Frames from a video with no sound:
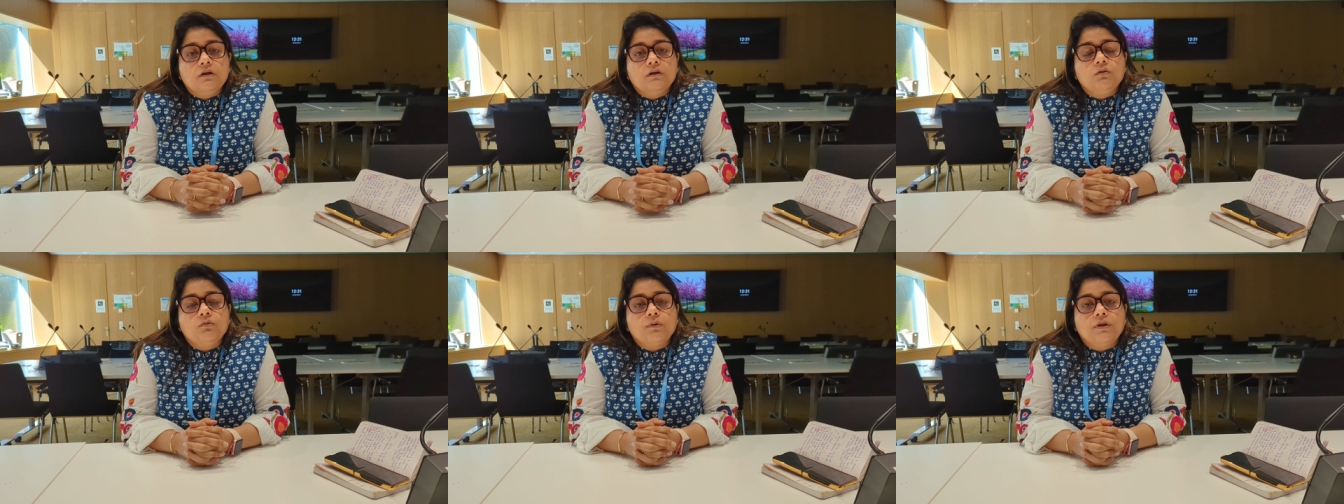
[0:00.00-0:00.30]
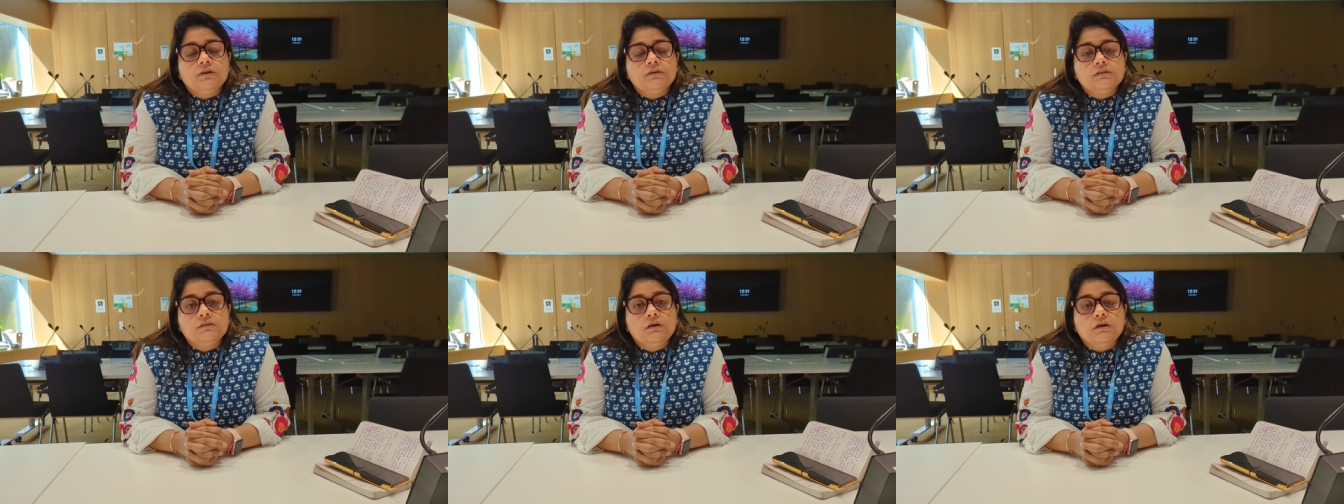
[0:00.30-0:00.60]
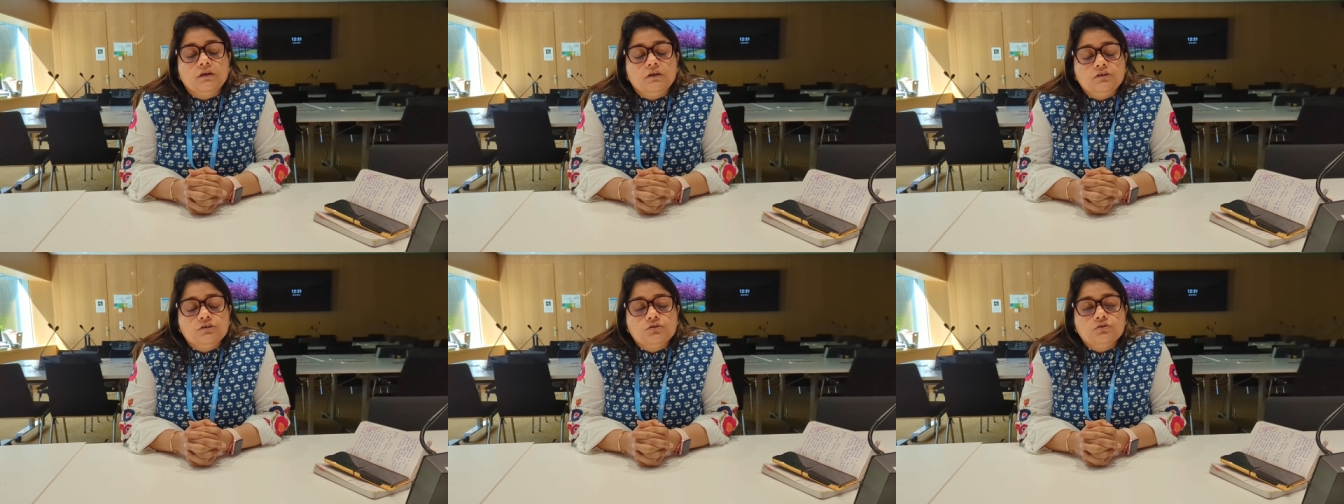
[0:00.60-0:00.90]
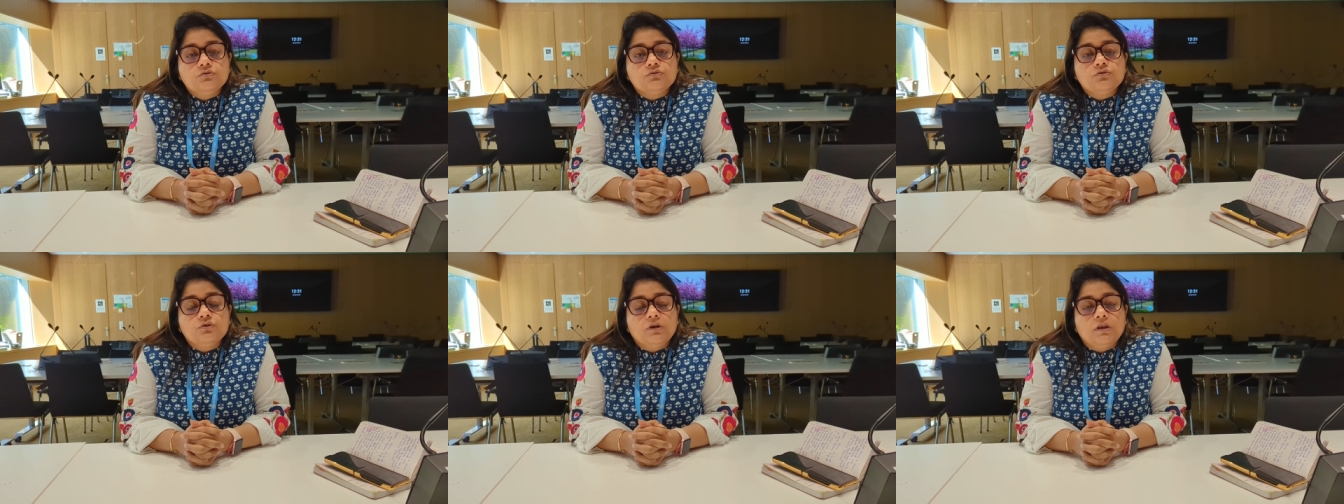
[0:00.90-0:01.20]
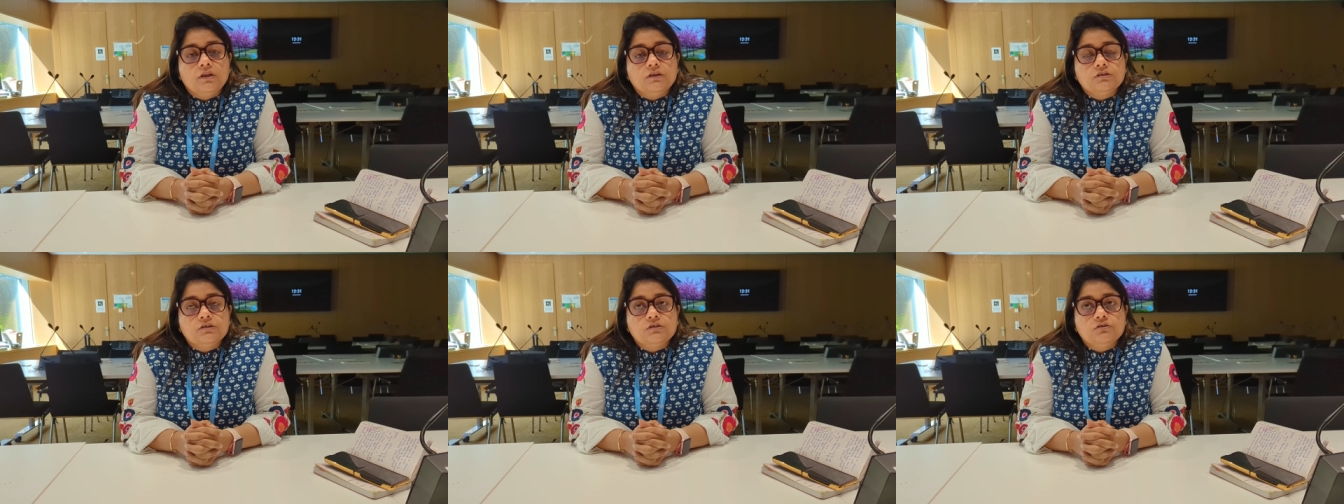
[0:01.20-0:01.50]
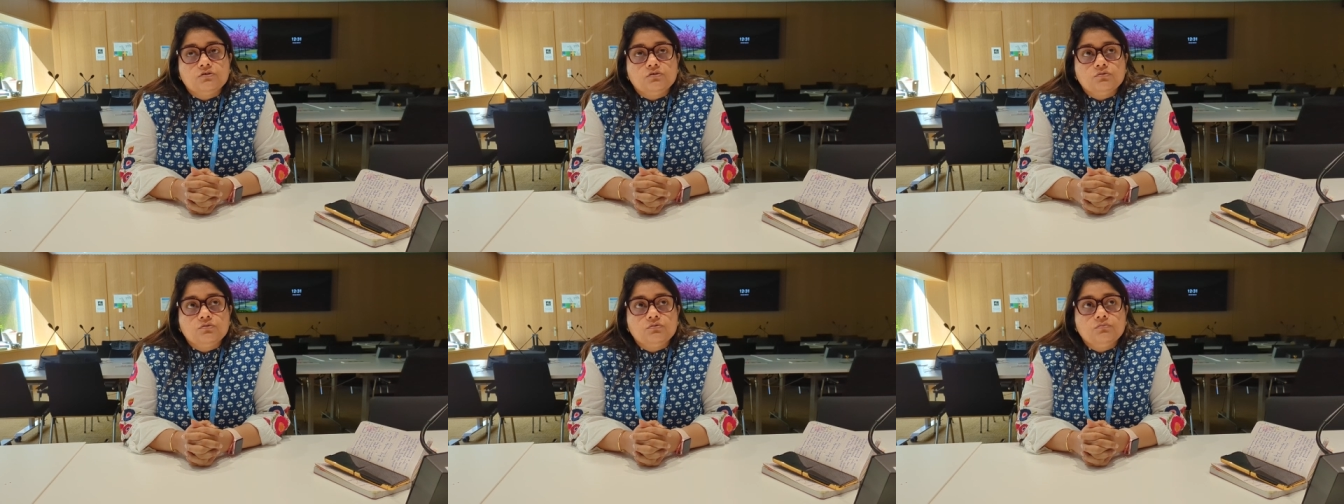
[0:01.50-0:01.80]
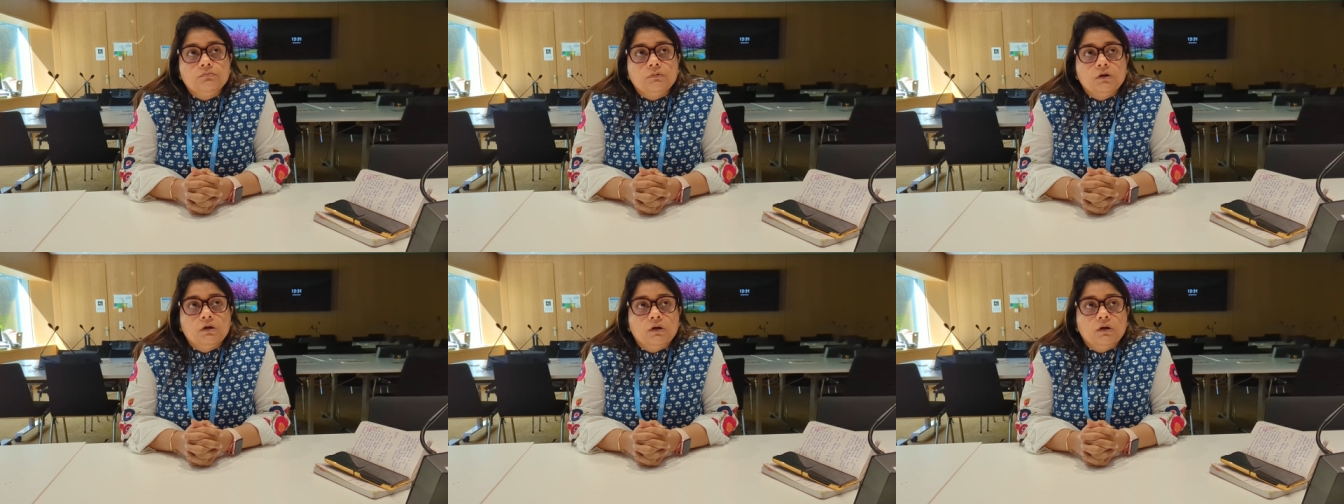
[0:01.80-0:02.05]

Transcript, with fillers: address the issues related to